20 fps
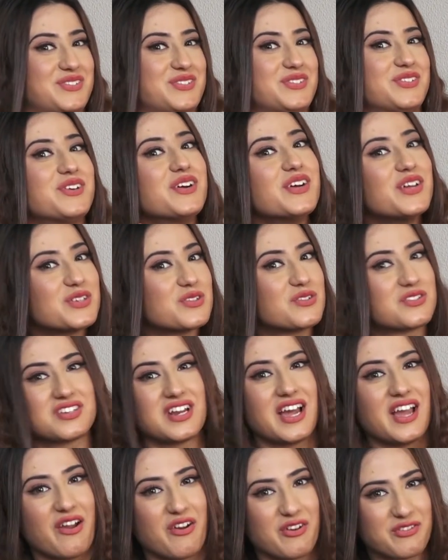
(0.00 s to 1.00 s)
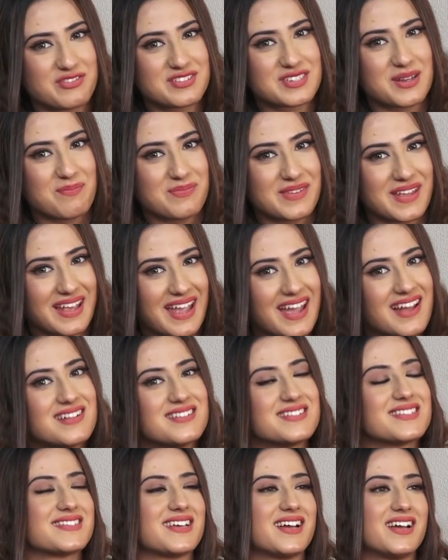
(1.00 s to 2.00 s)
you know, to try out for something
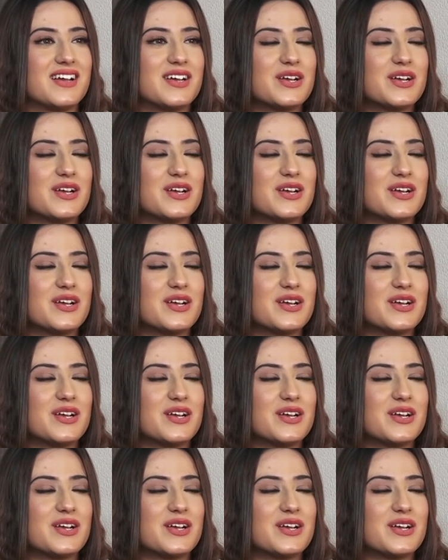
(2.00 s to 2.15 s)
else.